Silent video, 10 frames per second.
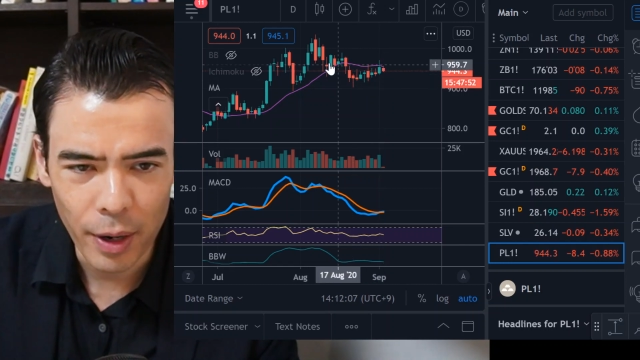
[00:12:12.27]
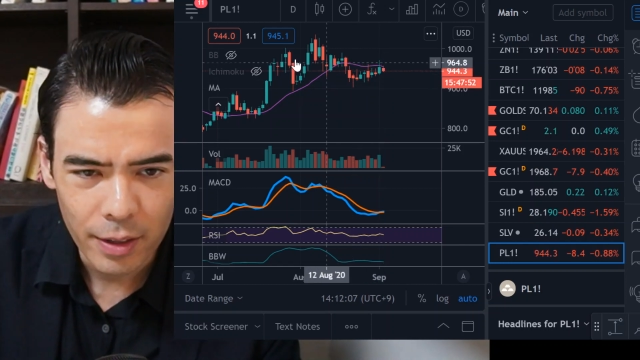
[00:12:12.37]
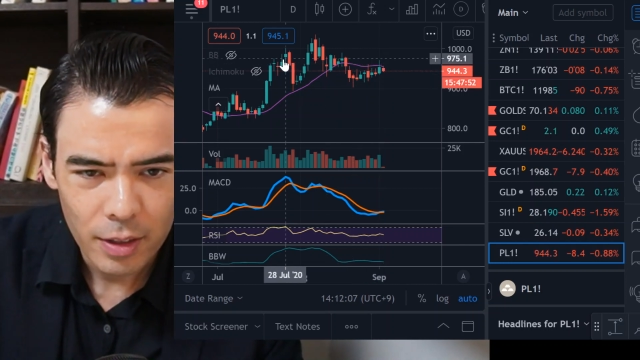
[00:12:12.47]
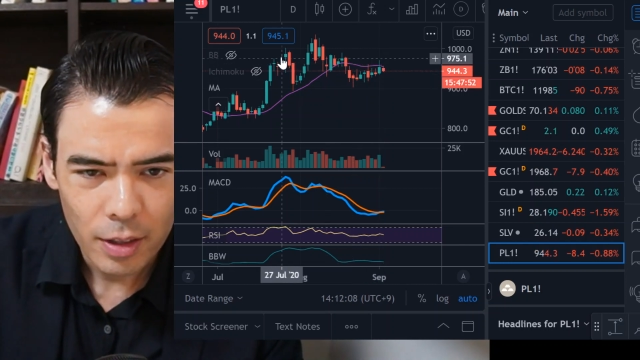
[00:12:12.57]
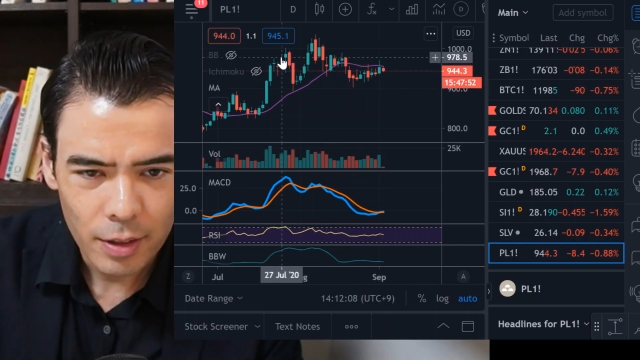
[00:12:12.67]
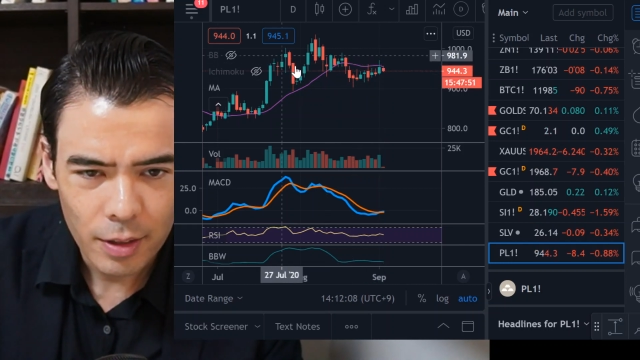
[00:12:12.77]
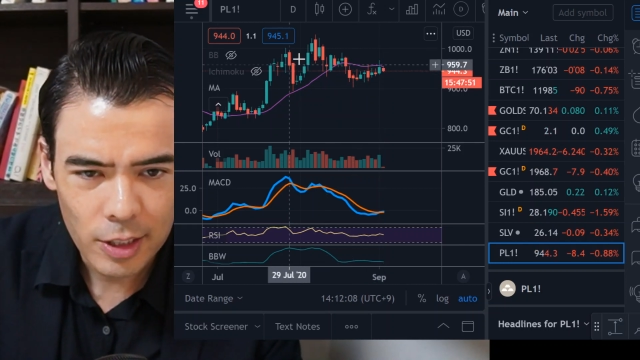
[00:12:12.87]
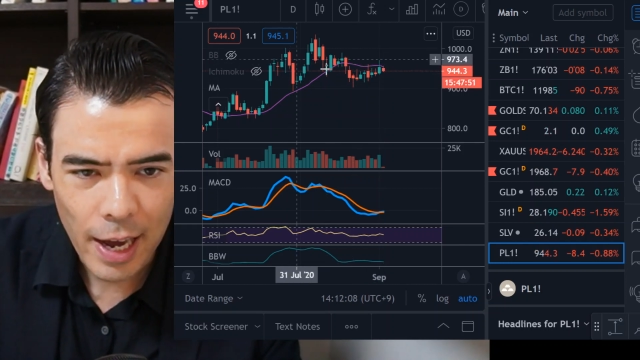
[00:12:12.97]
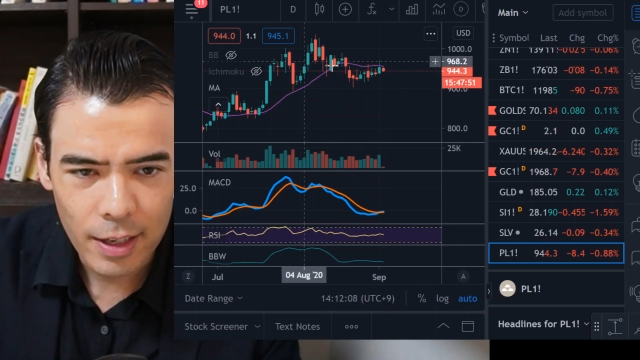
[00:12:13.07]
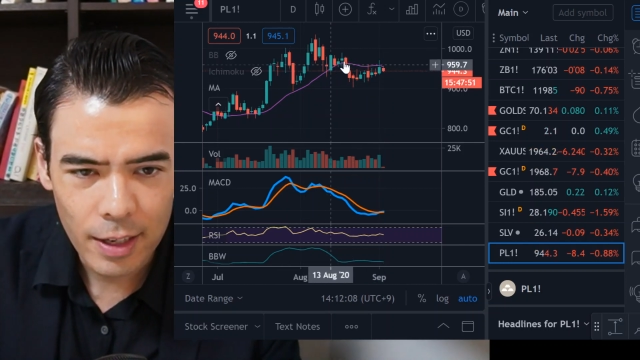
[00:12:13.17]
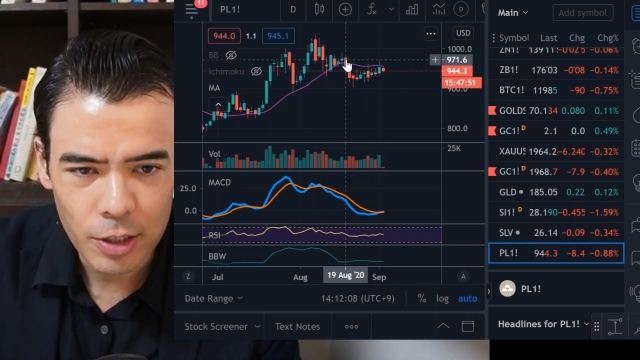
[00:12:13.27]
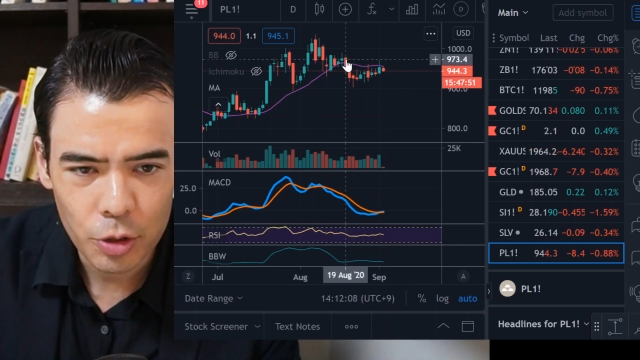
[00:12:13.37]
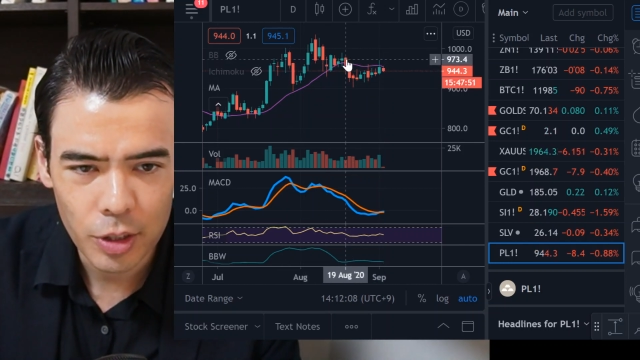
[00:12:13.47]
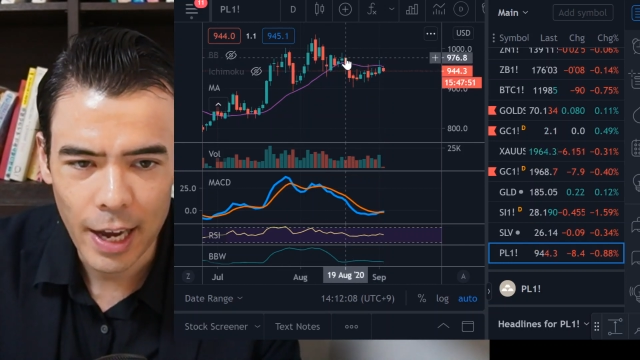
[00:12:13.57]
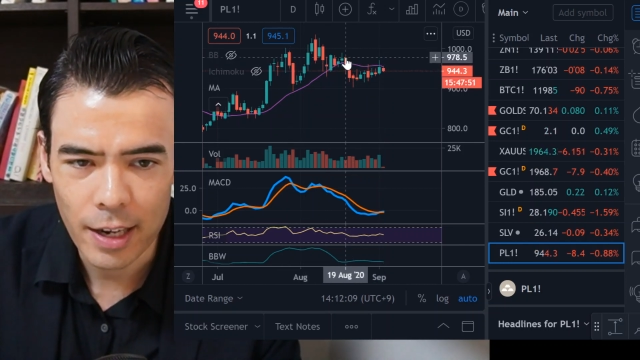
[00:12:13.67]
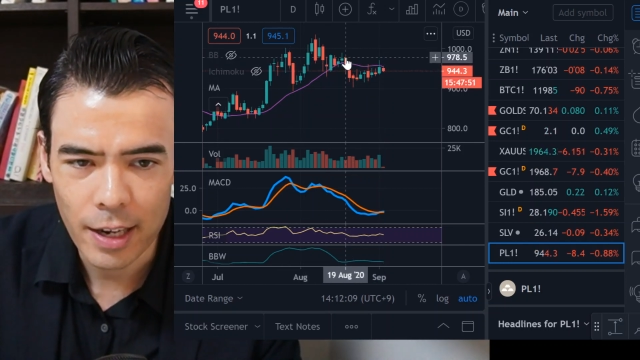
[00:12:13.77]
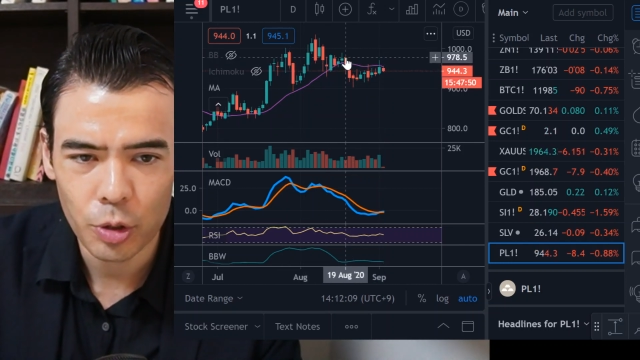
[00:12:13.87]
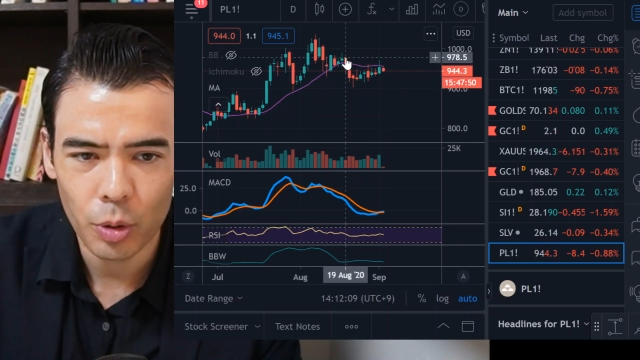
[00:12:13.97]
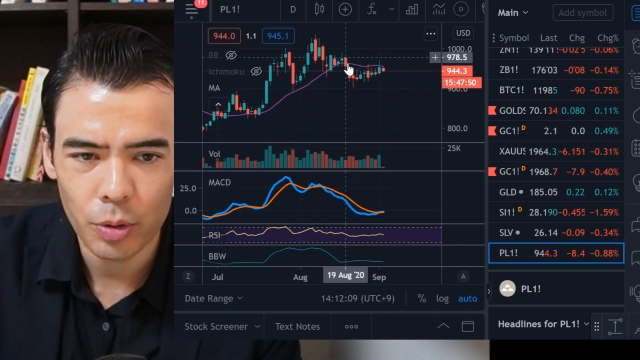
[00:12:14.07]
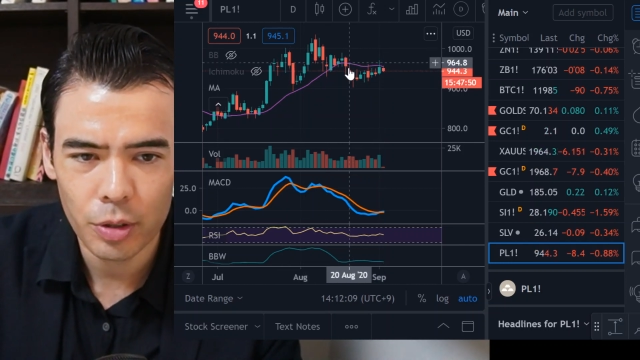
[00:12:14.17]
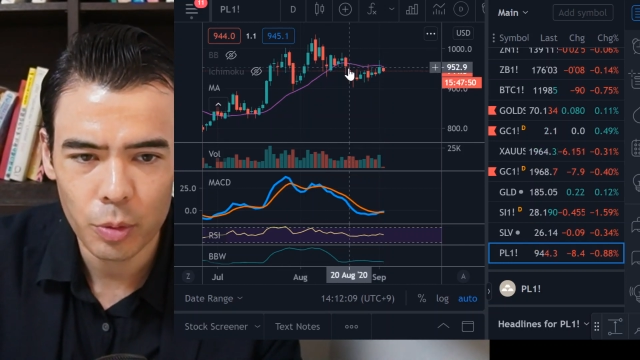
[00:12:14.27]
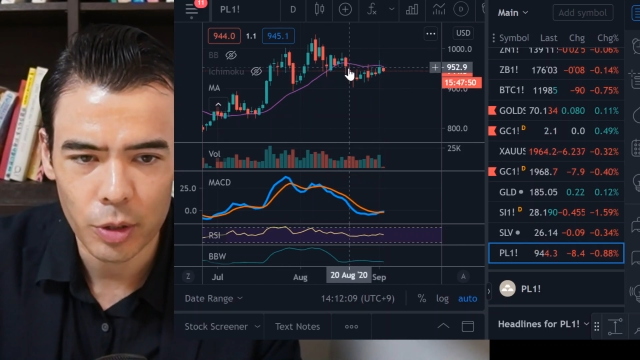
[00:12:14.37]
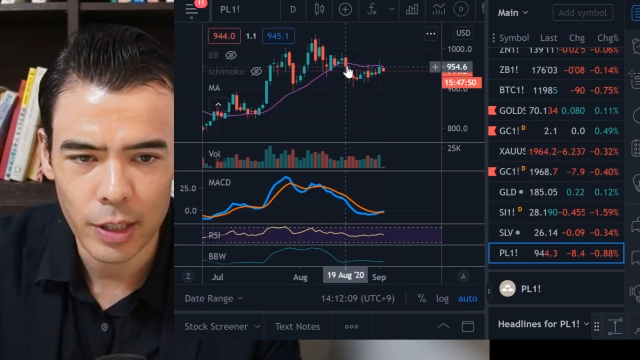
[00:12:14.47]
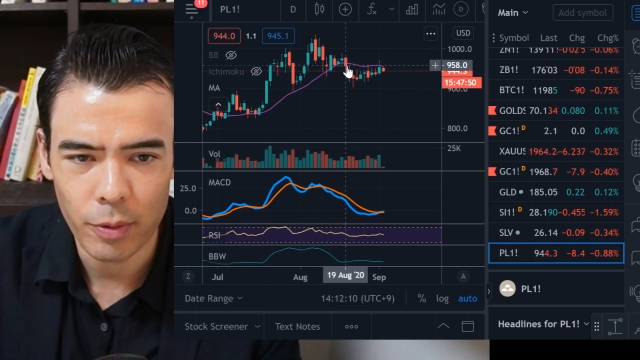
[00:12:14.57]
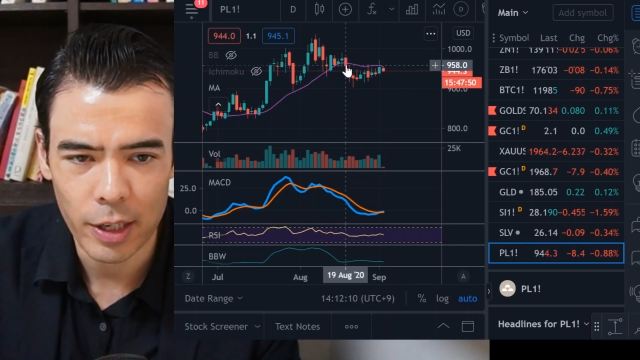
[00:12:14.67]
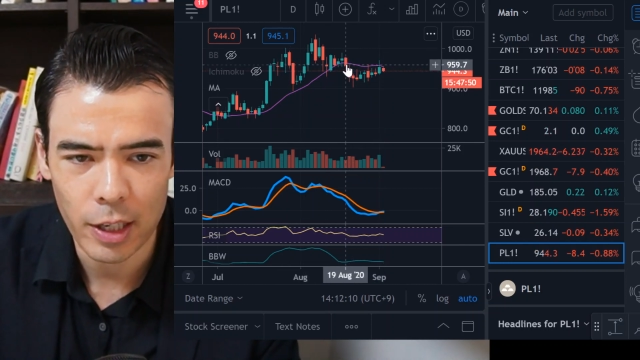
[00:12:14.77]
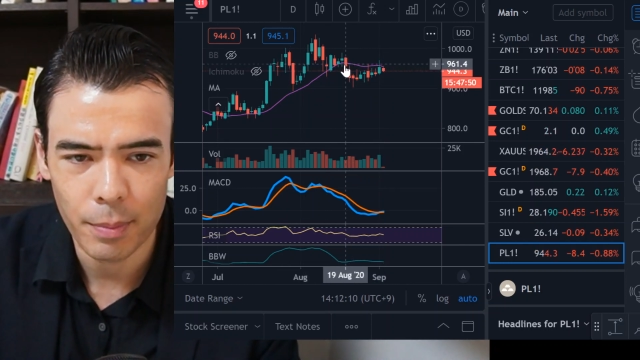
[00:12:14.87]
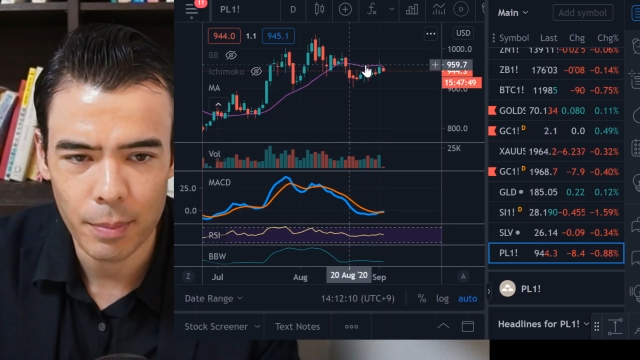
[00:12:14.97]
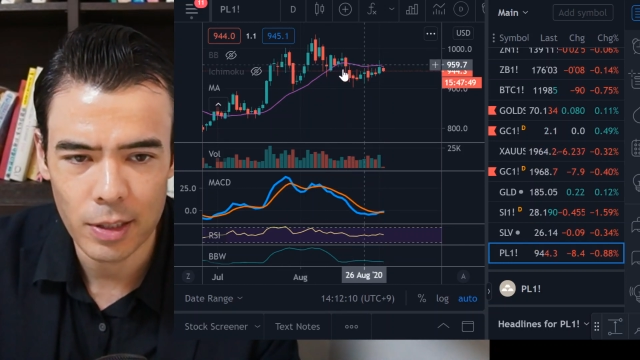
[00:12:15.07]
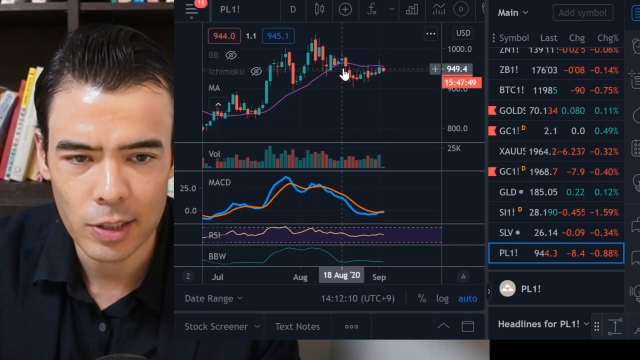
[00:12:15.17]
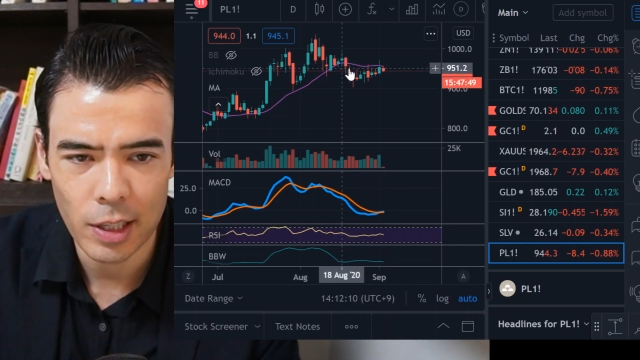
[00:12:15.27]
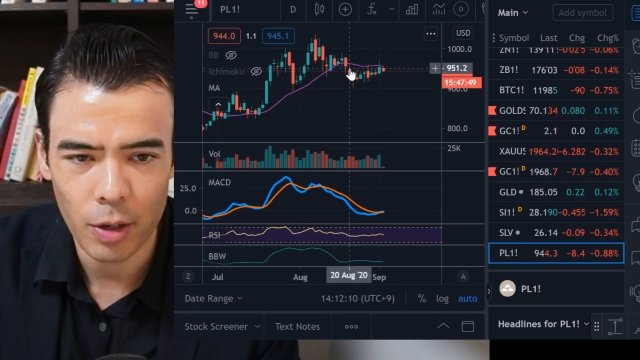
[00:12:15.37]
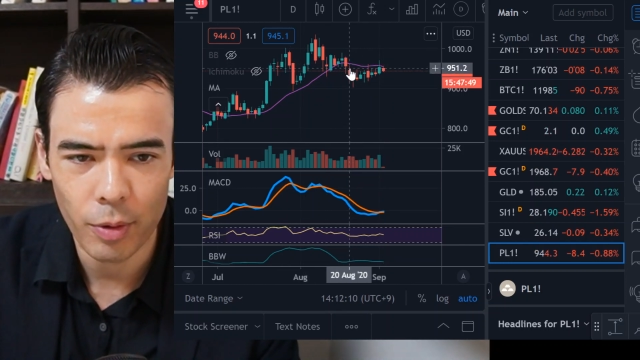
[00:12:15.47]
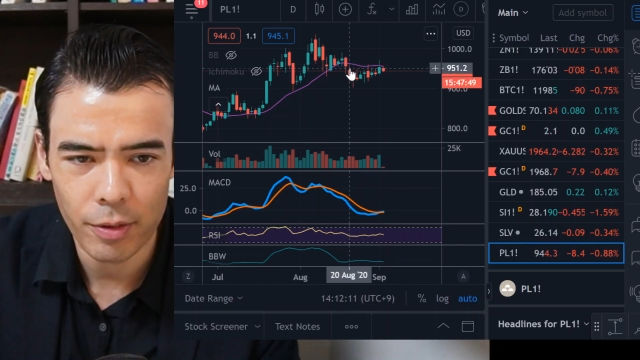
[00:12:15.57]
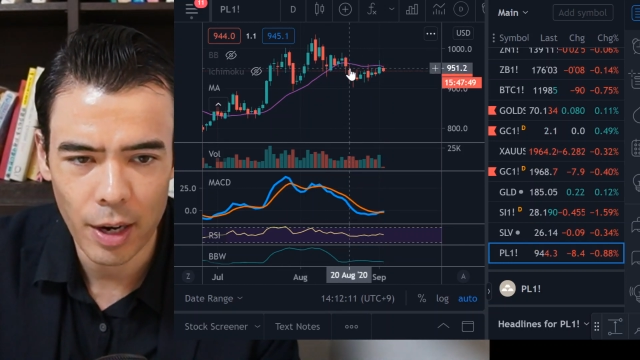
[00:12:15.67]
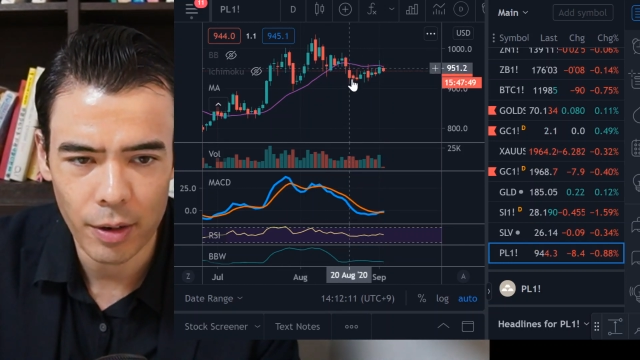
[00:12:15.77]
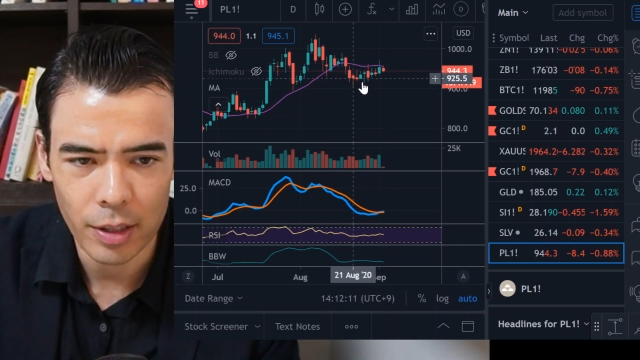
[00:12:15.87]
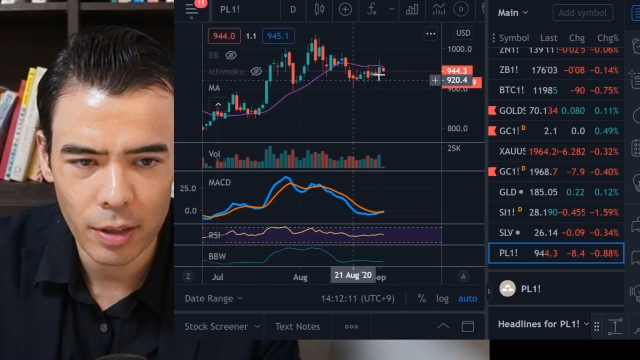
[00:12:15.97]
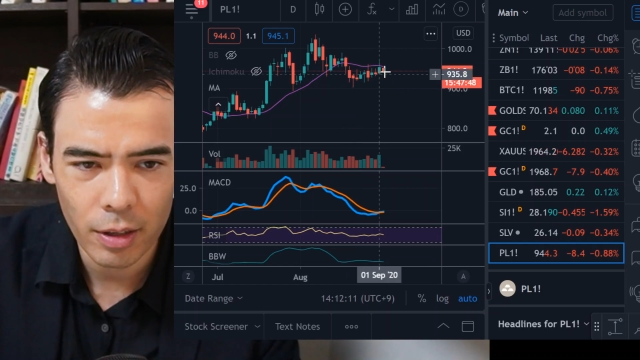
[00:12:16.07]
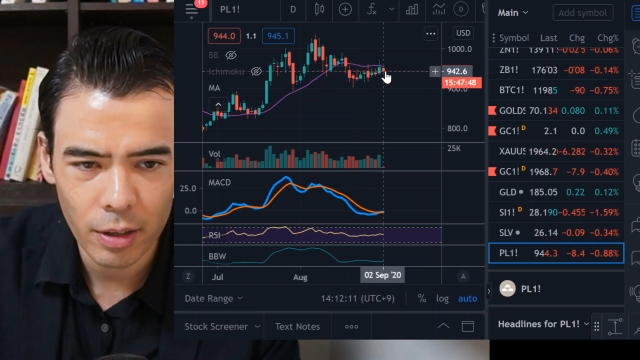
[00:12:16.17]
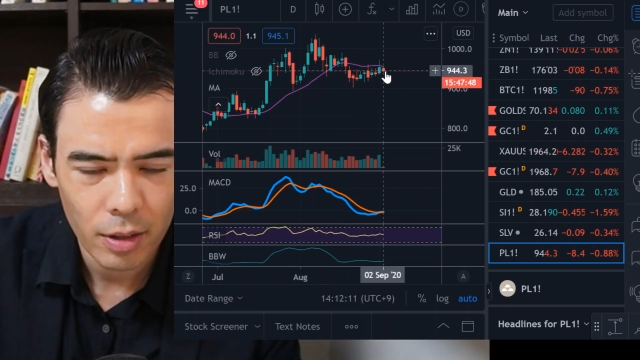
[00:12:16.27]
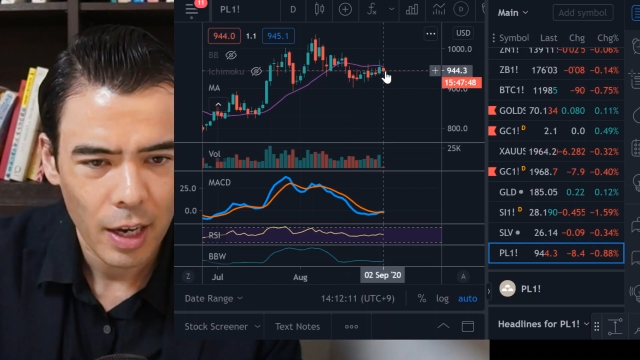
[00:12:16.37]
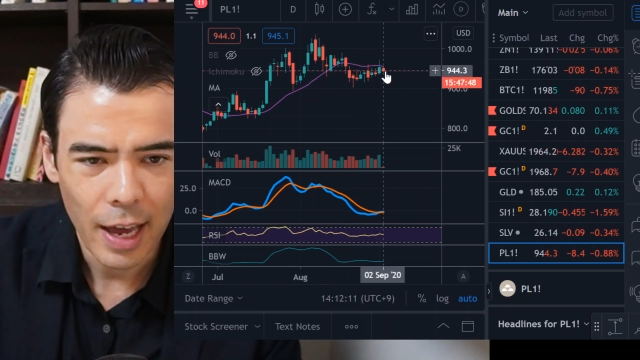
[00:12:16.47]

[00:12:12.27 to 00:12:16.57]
but this had an interesting head and shoulders, which I recommended to sell right around here,